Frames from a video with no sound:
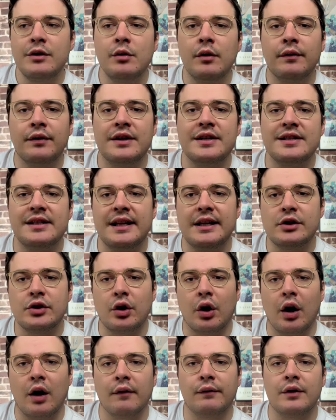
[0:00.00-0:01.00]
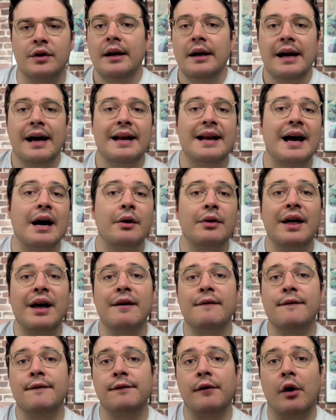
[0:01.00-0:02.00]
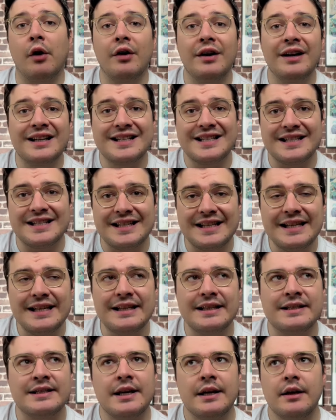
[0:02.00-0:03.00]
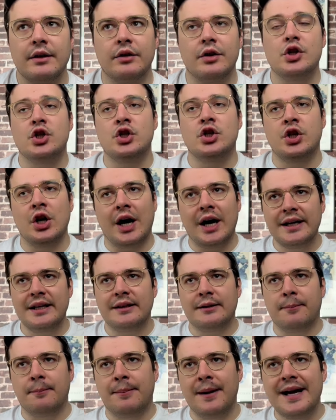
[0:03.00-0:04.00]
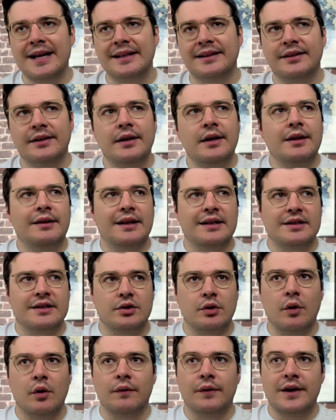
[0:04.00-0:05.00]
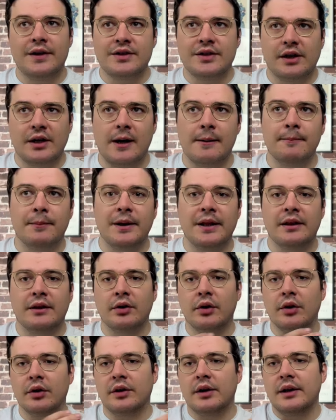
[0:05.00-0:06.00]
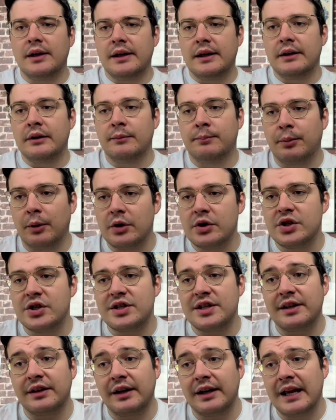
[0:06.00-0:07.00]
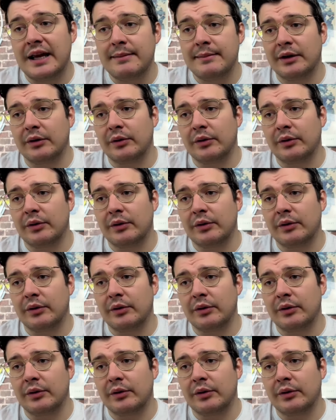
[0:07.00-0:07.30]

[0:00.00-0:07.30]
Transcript: of this nature offers and how that far exceeds the giant bet that SoFi as a company took in purchasing the naming